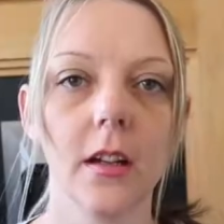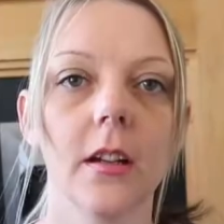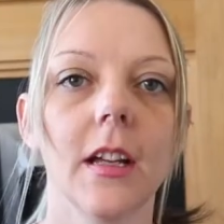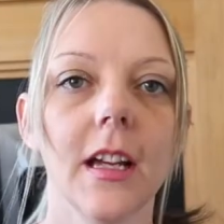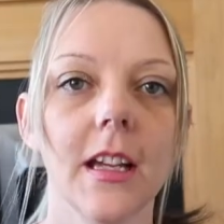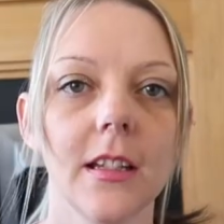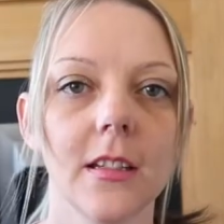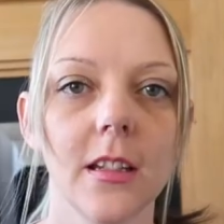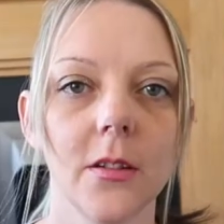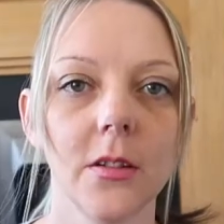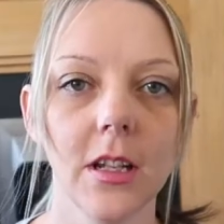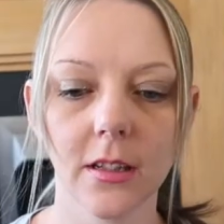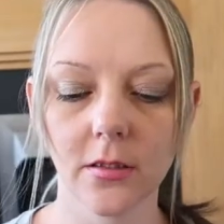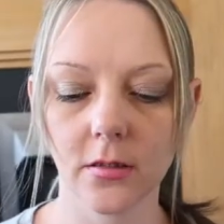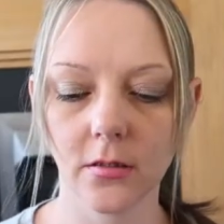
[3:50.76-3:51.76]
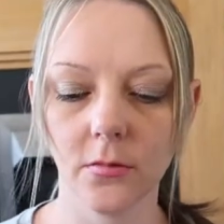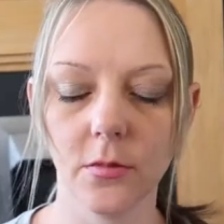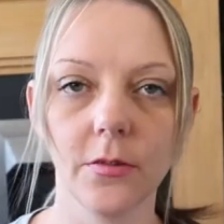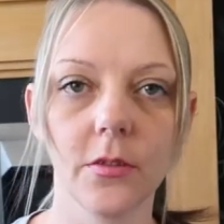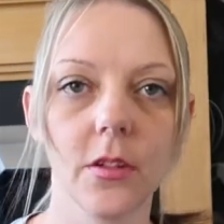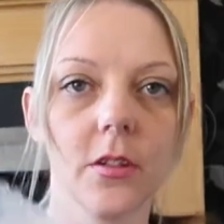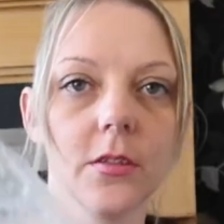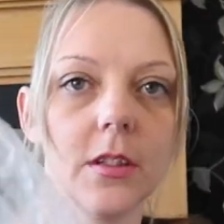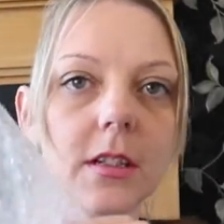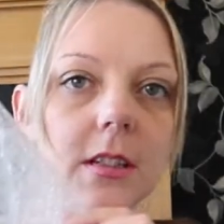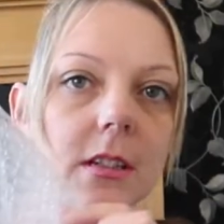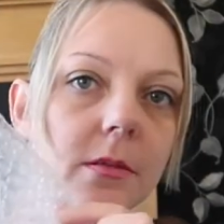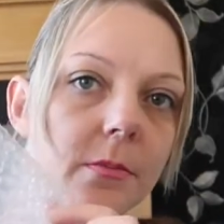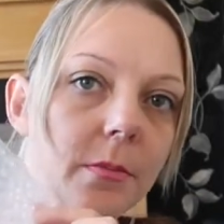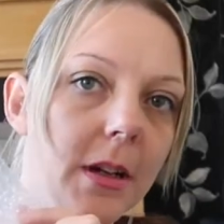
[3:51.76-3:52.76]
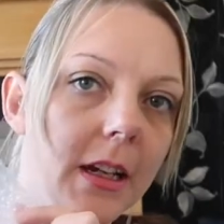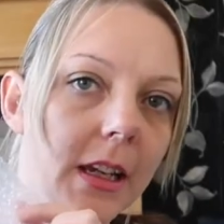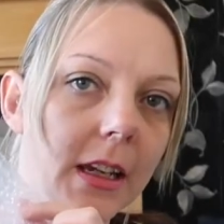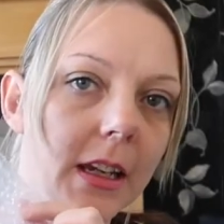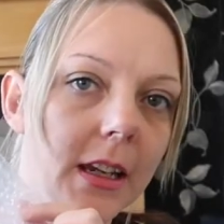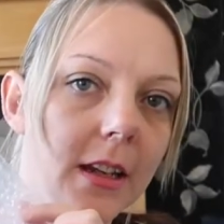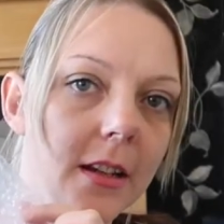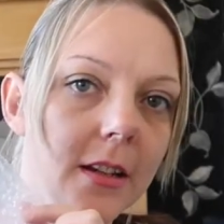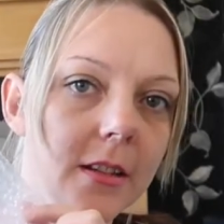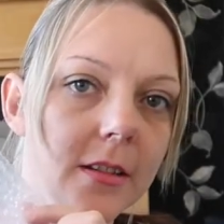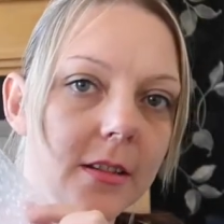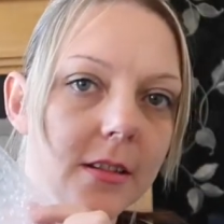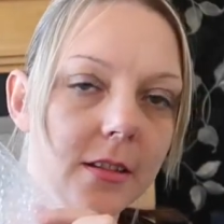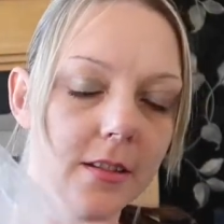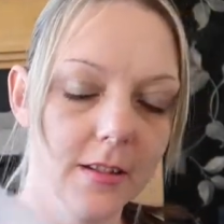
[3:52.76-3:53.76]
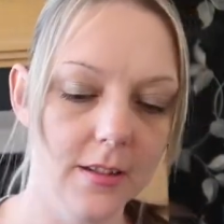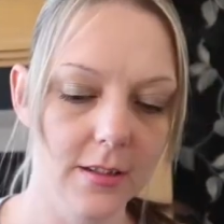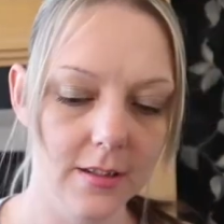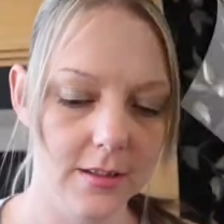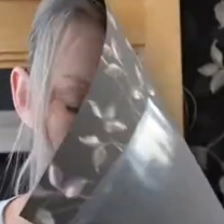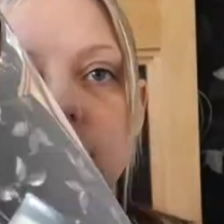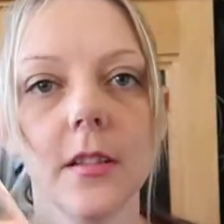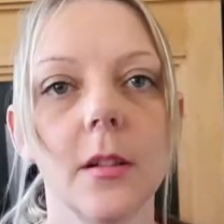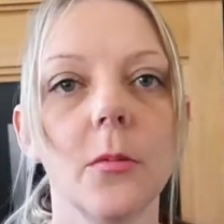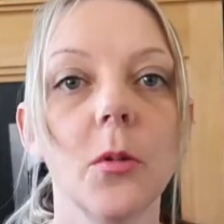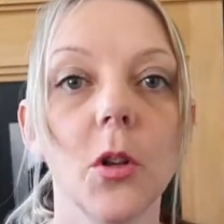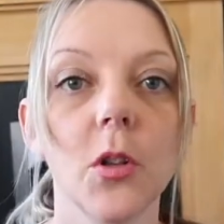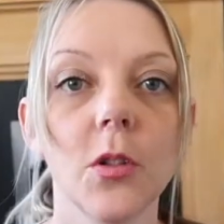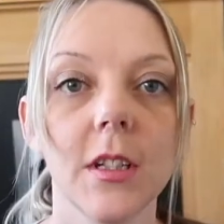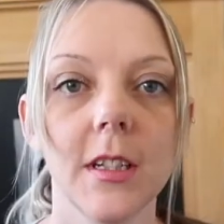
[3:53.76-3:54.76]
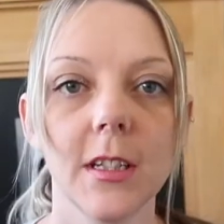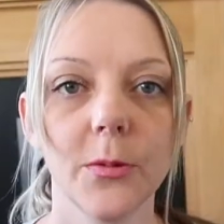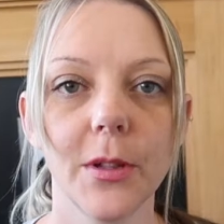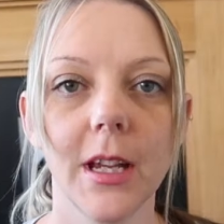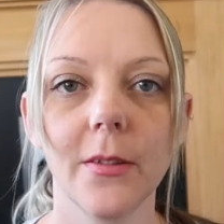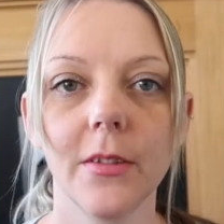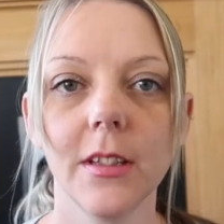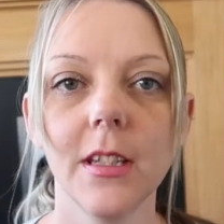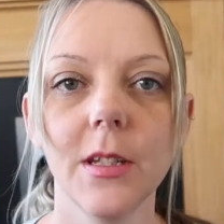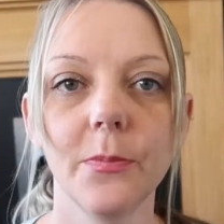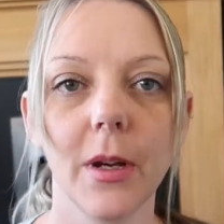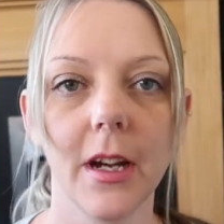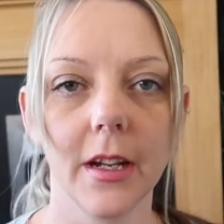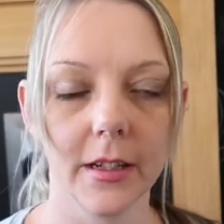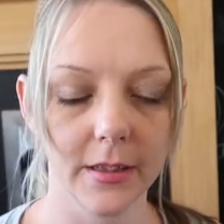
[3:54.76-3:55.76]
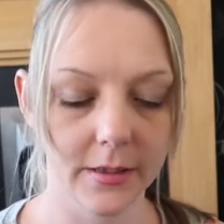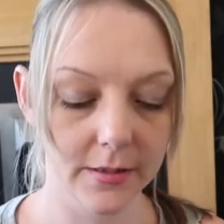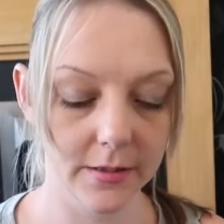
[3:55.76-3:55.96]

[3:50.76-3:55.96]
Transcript: Okay so next up we've got this bag here. So what goodies do we have in this bag?